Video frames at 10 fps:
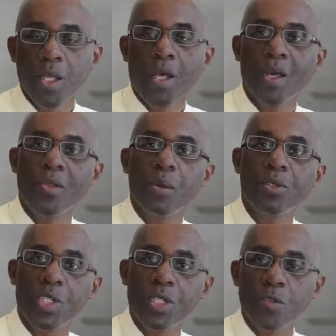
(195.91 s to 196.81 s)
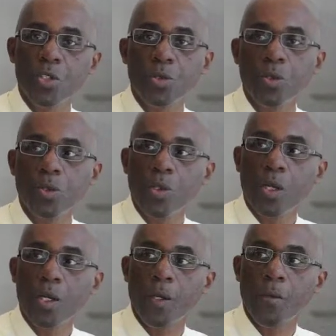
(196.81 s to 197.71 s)
Uh, there was an individual
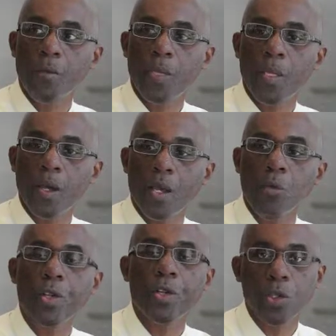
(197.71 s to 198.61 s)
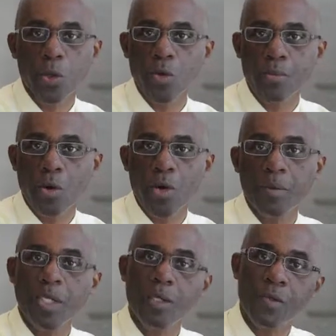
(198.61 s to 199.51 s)
uh, by one of the local
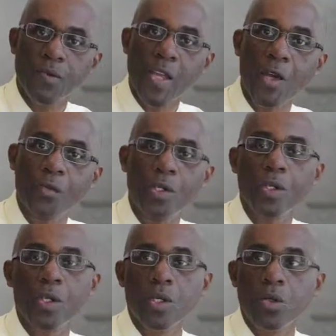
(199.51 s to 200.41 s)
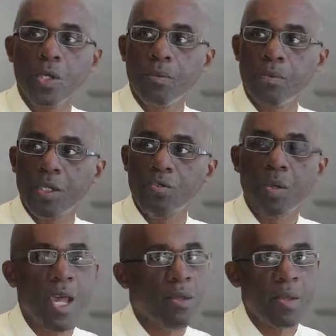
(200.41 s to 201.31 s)
programs at the Foundry who had just
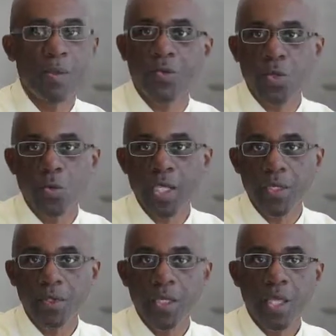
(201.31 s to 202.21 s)
been out maybe a few weeks.